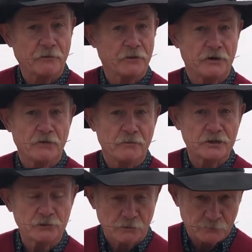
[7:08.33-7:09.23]
there weren't no
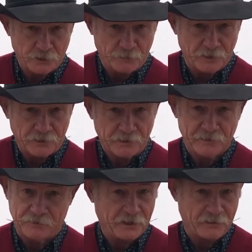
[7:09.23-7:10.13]
mushrooms on there.
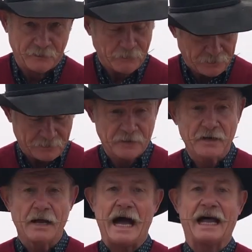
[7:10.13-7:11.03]
No, they wasn't.
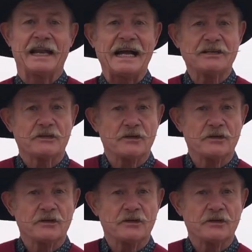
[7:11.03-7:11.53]
I like to